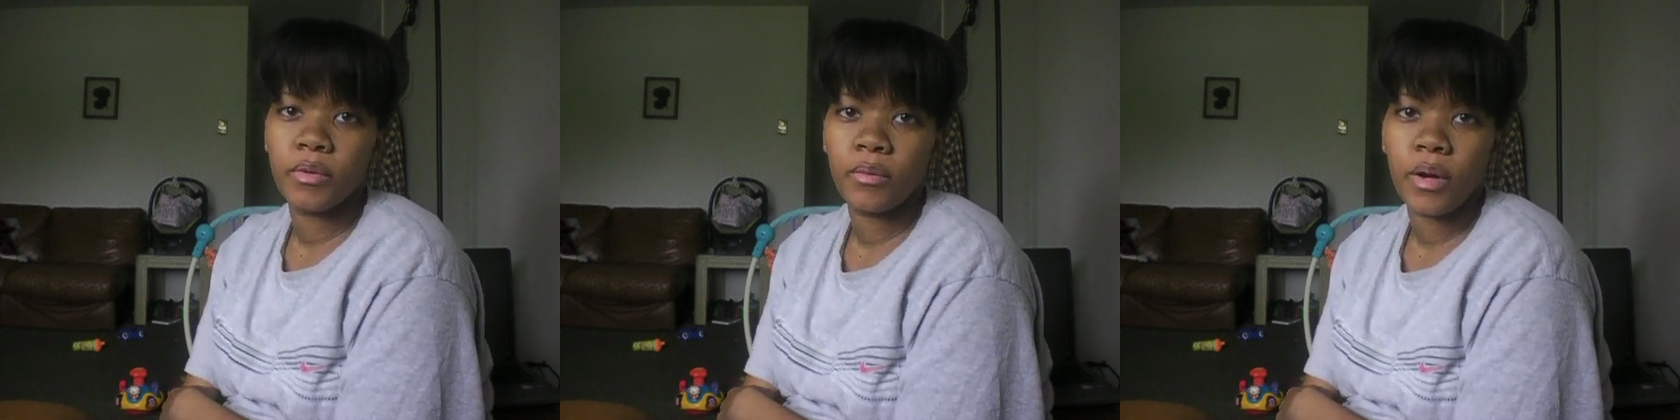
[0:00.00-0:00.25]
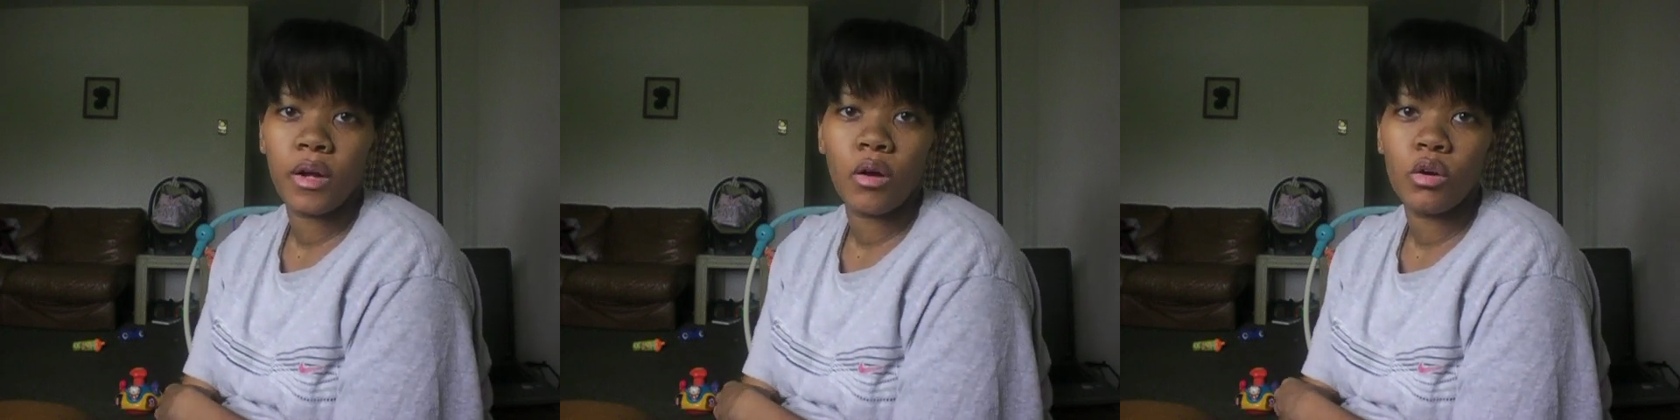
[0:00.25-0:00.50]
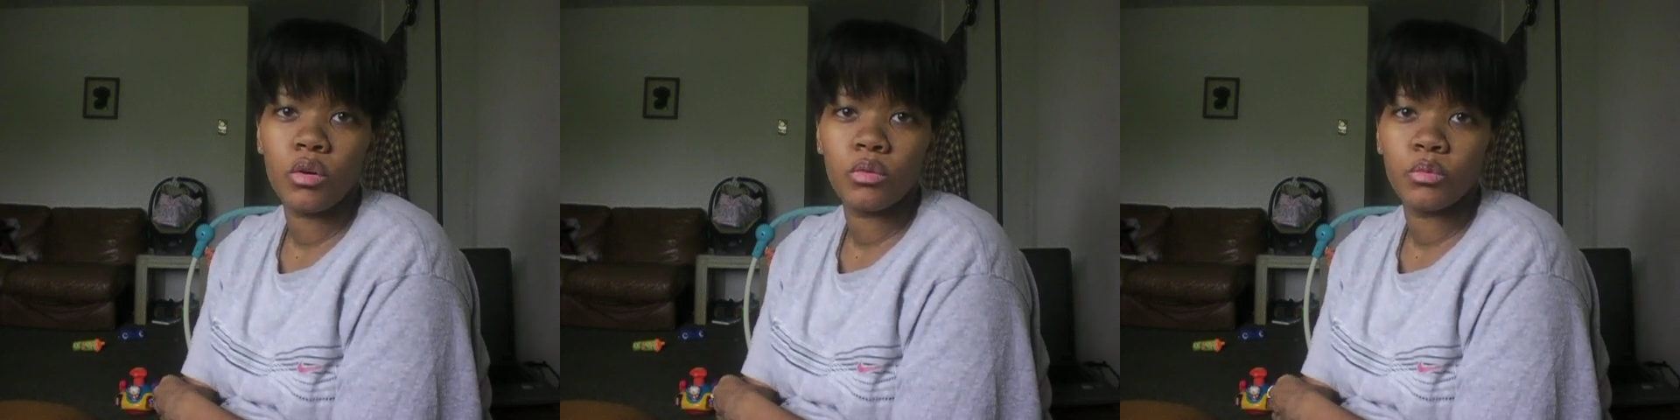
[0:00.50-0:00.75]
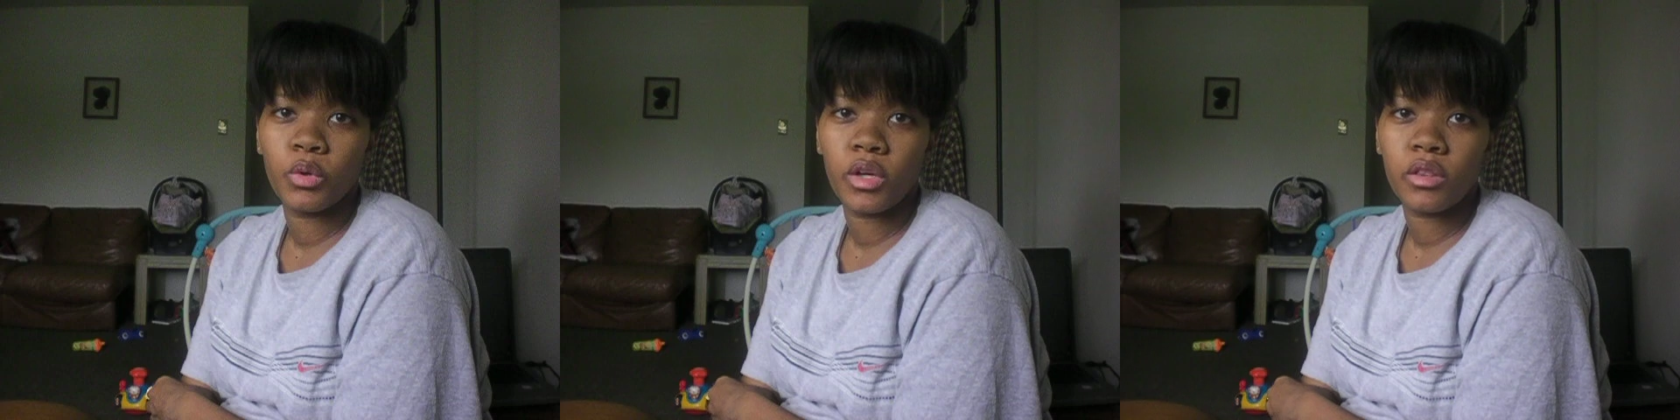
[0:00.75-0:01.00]
me right
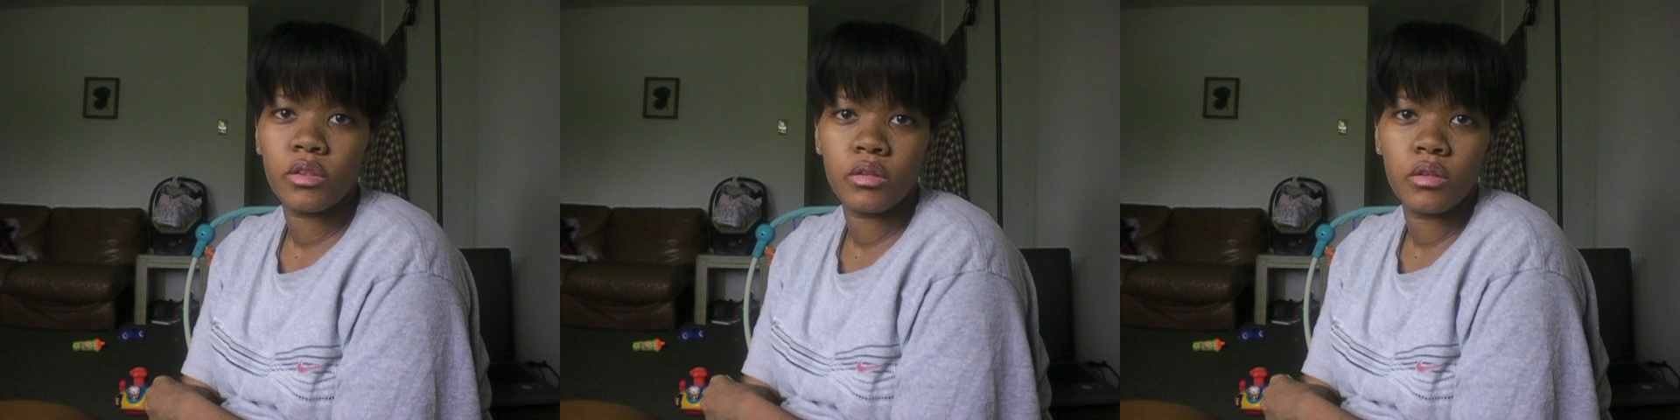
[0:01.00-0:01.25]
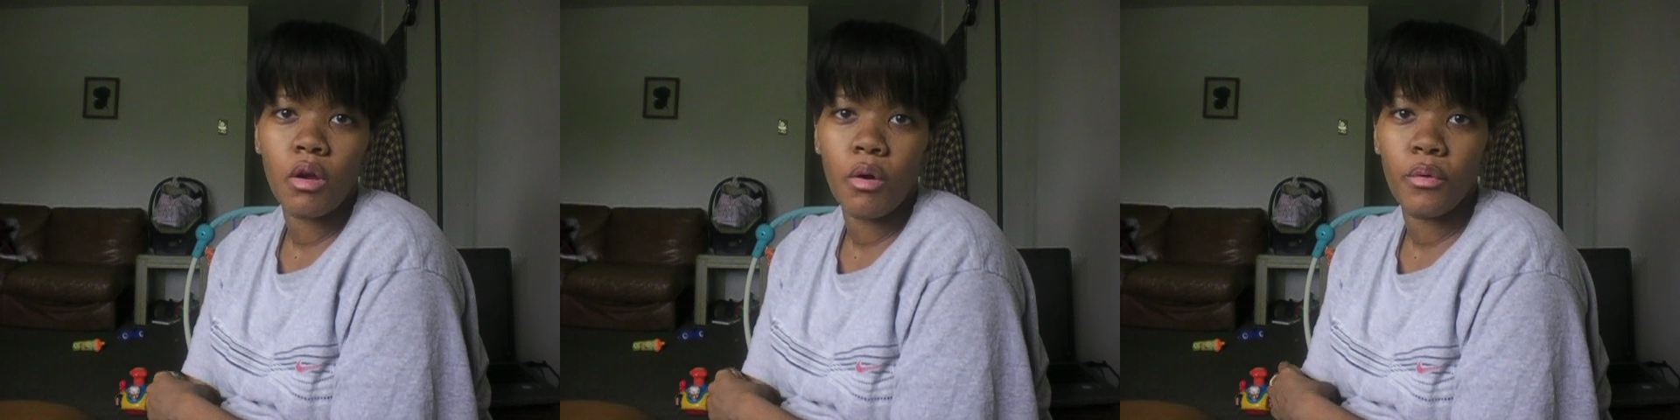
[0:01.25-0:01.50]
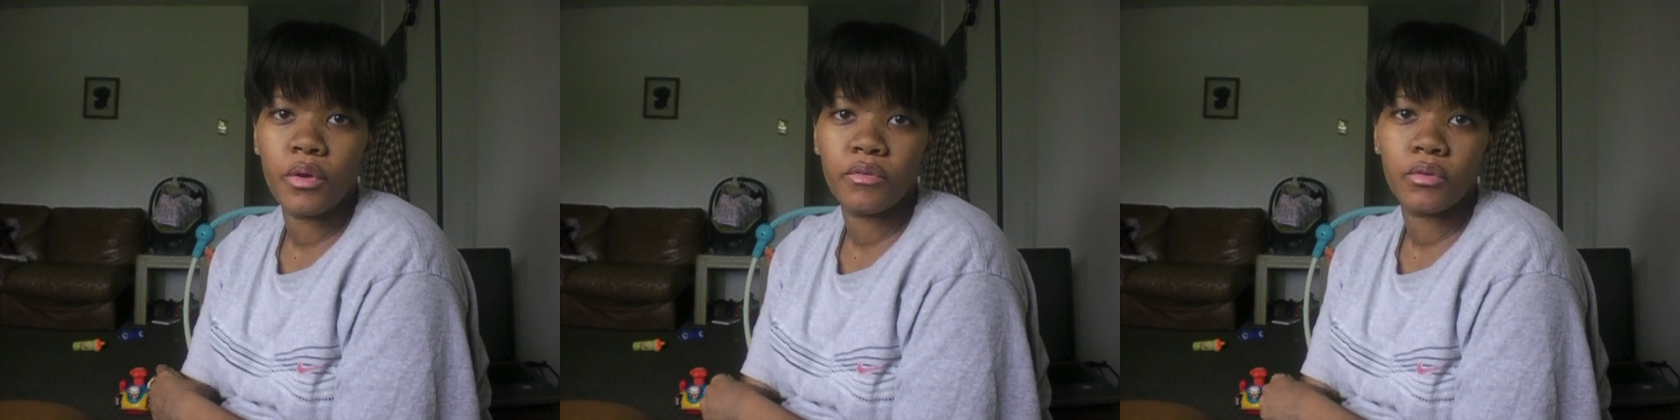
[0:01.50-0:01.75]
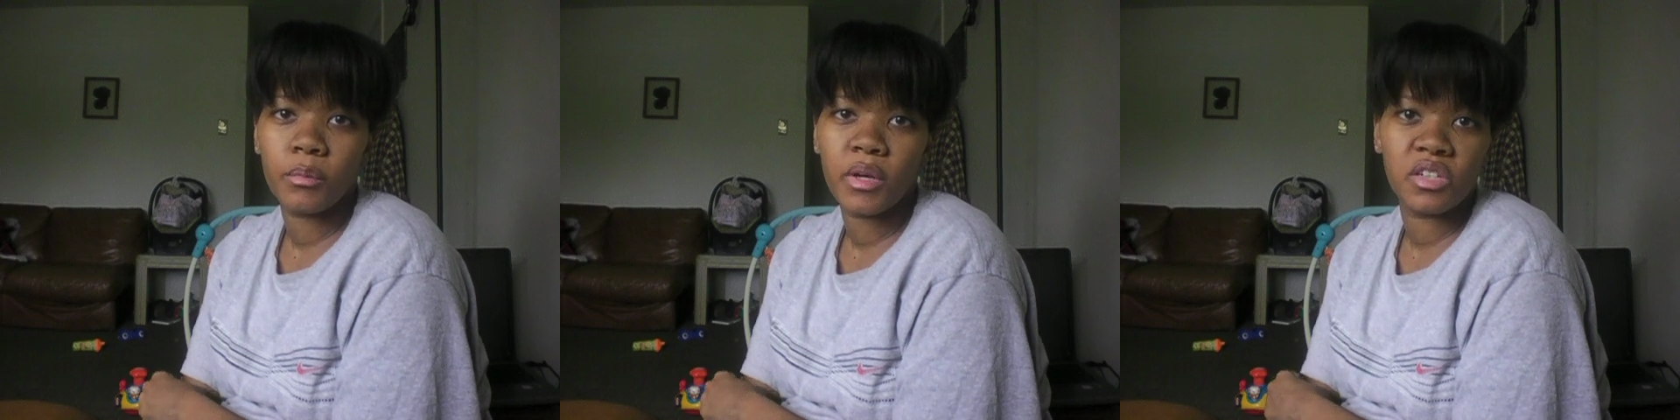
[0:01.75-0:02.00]
home with no
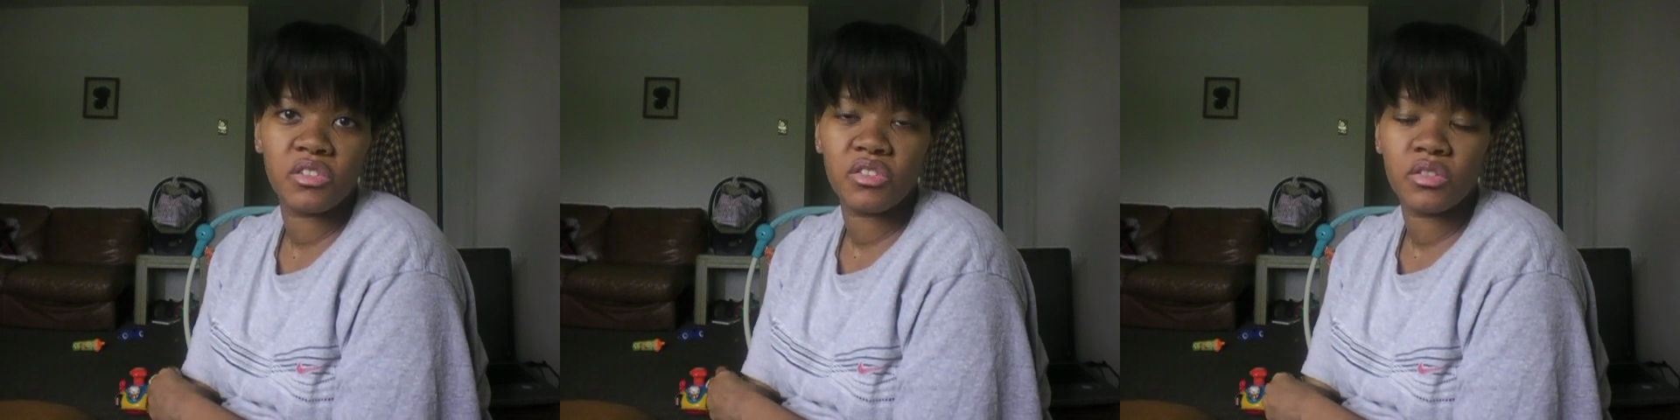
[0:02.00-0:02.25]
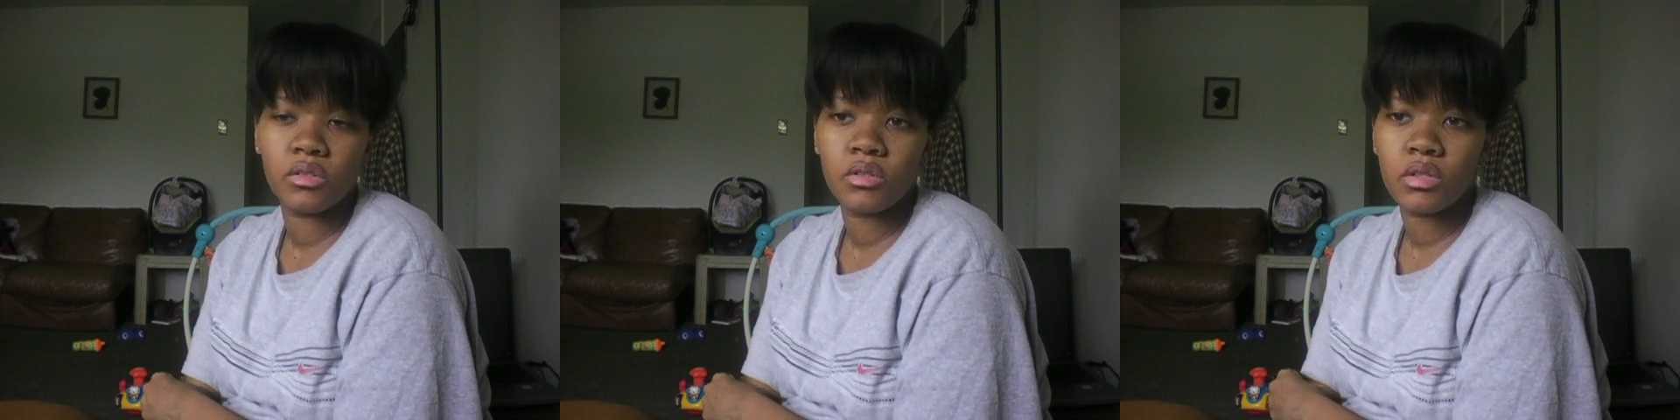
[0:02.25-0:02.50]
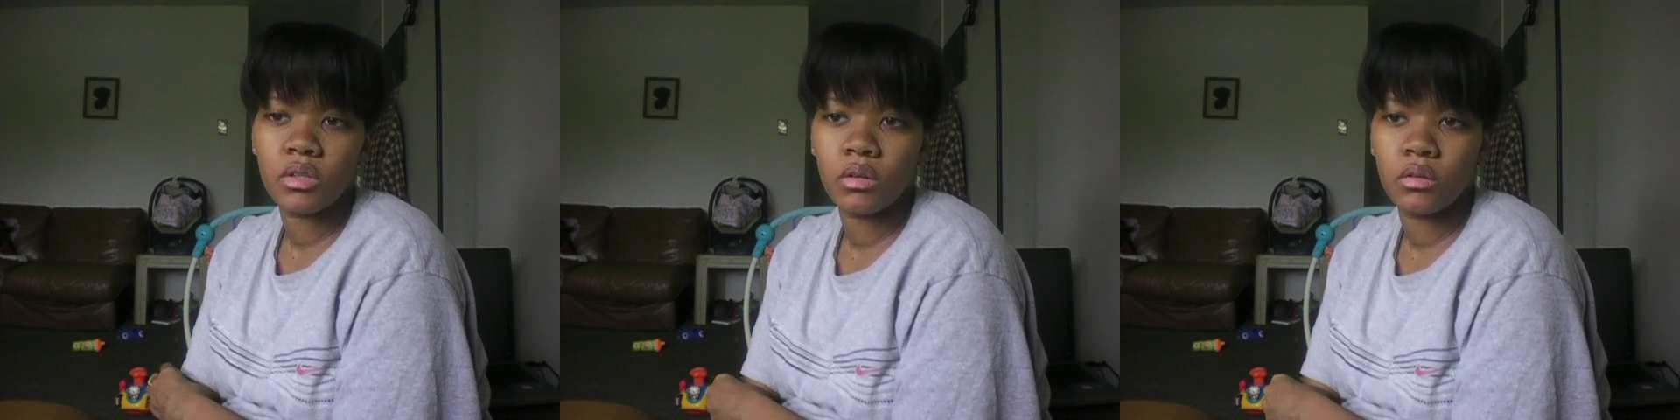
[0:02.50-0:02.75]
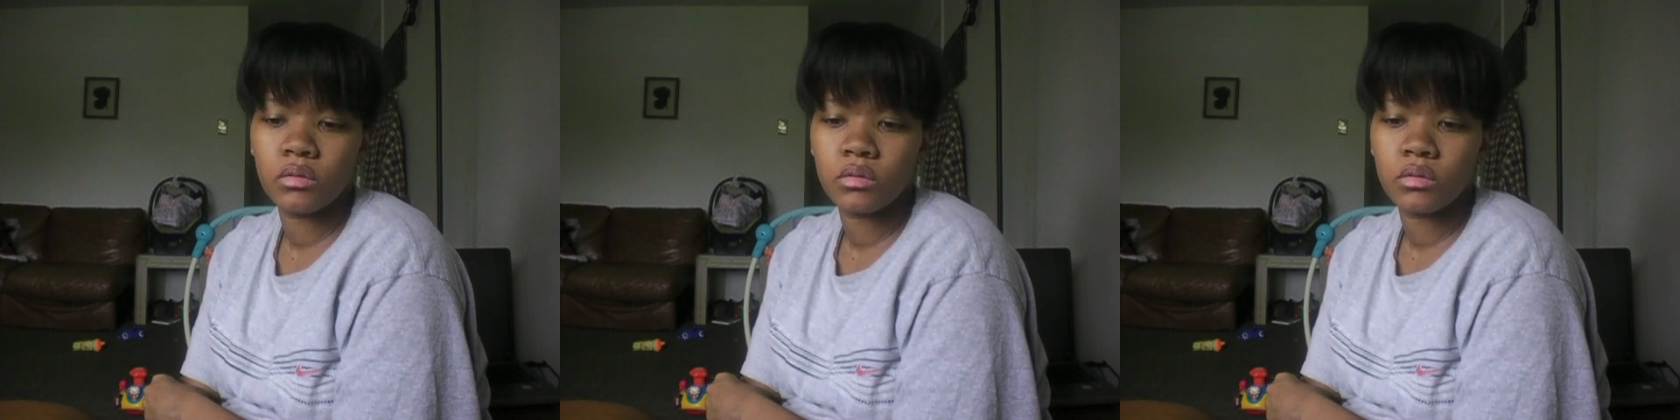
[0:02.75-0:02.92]
information. So